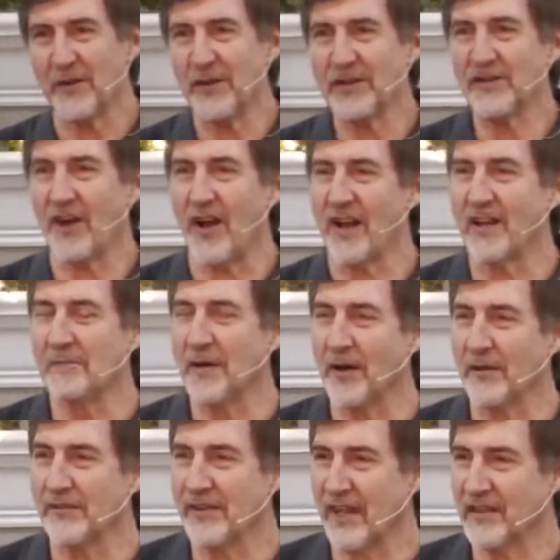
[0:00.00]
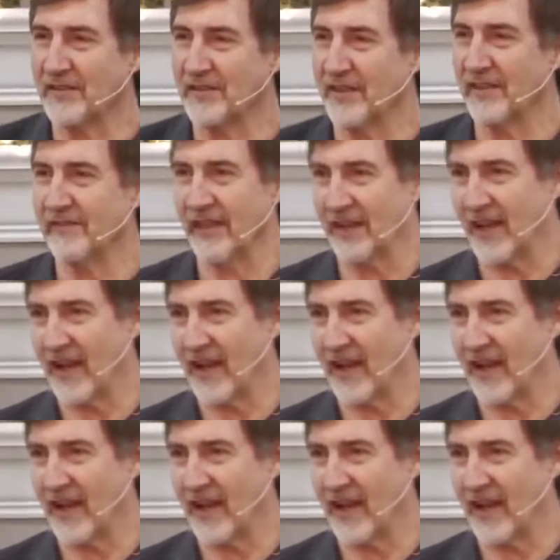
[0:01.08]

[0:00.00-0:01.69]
I want to talk about Thanksgiving.